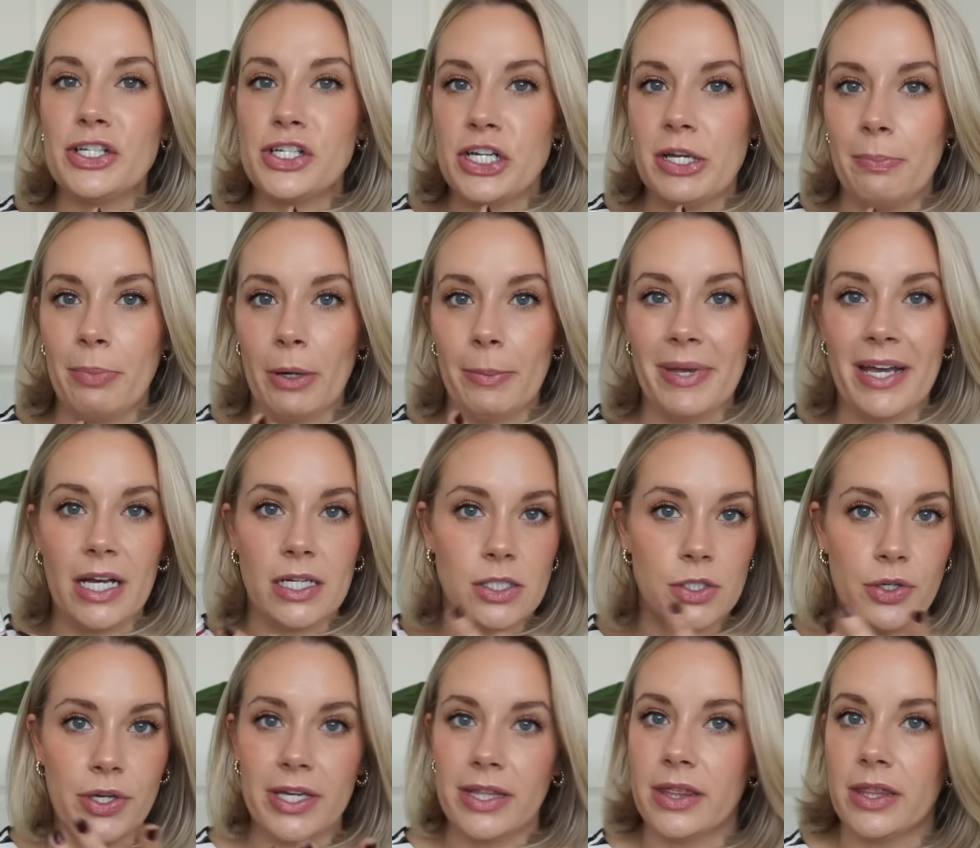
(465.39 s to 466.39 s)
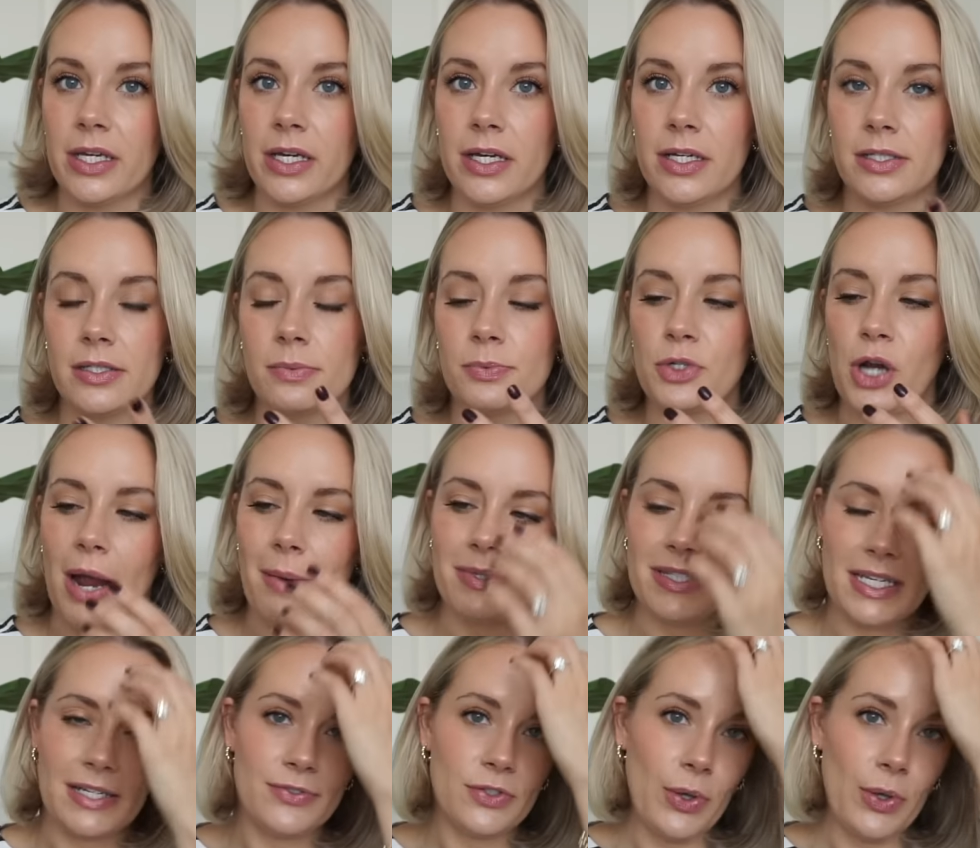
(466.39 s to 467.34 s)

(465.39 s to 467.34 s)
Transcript: cheaper because you can get the subscribe and save.